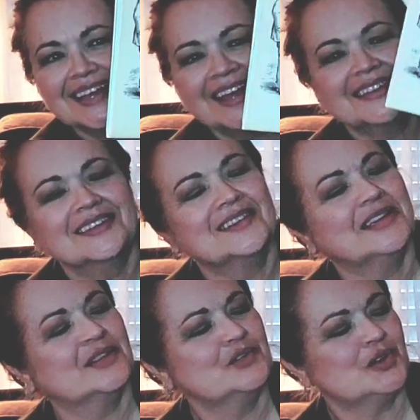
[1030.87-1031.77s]
I think the
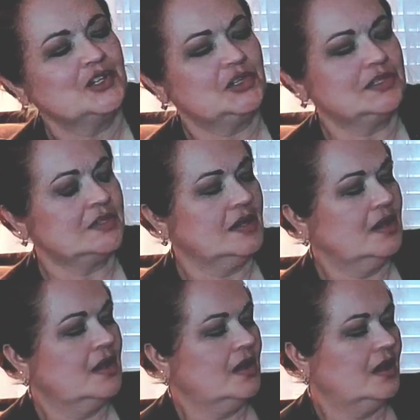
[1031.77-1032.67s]
illustrations.
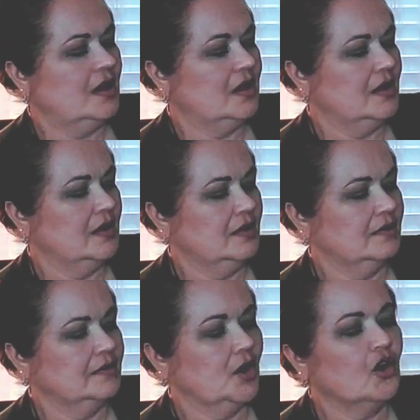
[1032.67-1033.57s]
Uh,
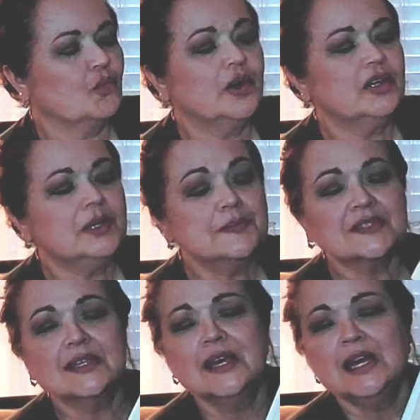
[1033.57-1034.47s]
Garth
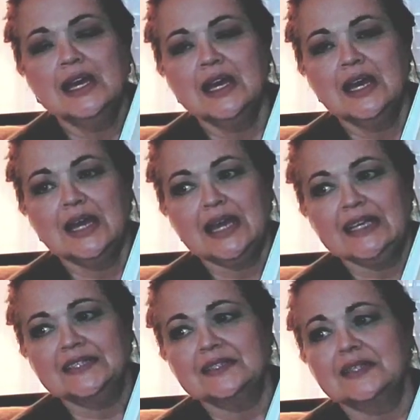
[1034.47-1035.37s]
Williams
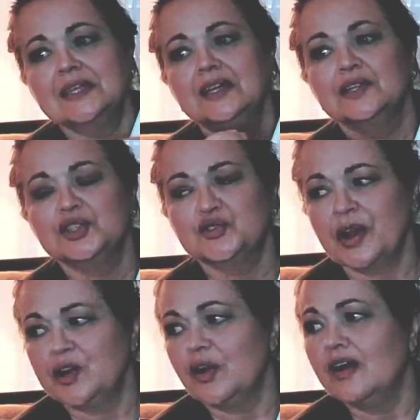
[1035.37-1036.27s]
is the
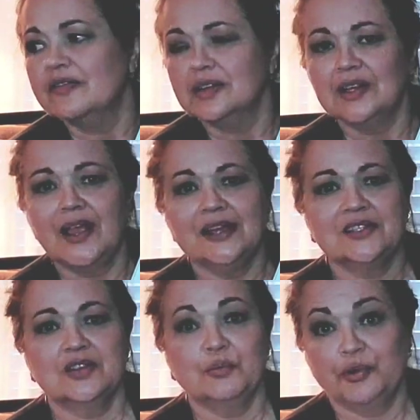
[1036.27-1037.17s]
illustrator of the Little
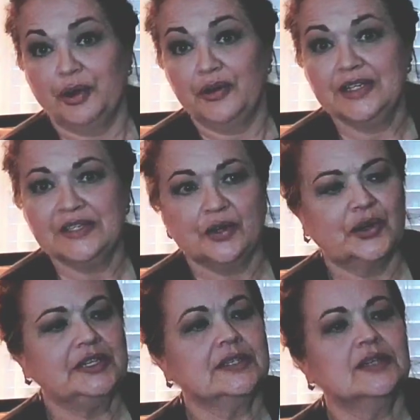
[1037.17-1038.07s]
House on the Prairie
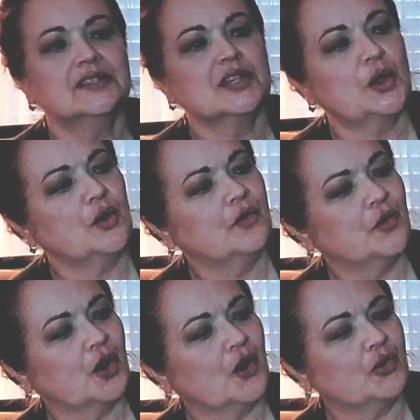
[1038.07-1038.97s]
series. So
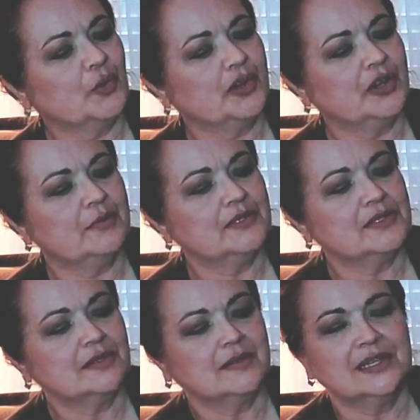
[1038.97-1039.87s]
for Garth
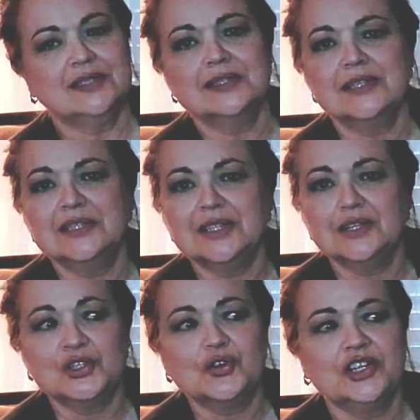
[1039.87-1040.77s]
Williams, these, these
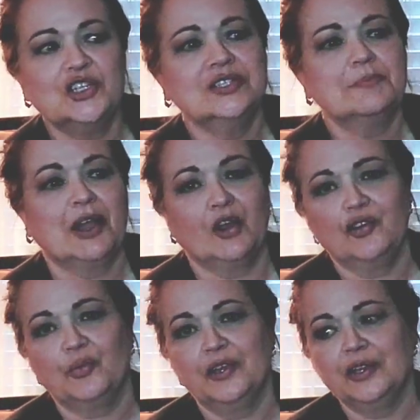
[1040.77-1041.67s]
illustrations by
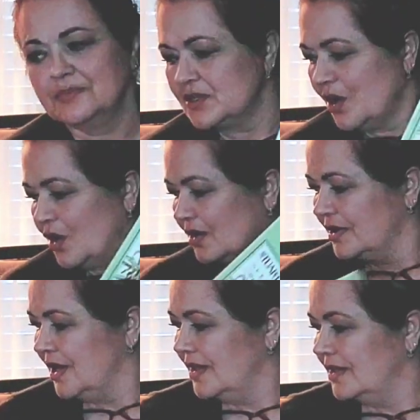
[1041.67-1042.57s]
Garth Williams are
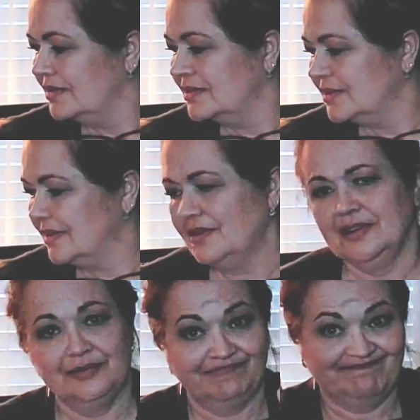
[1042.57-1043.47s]

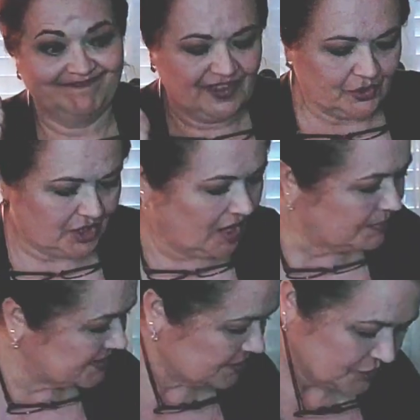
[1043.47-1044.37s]
they're,
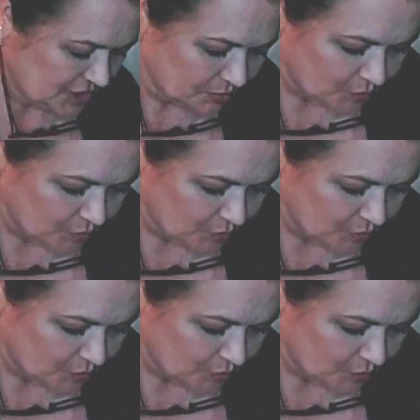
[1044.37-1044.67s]
tops. the number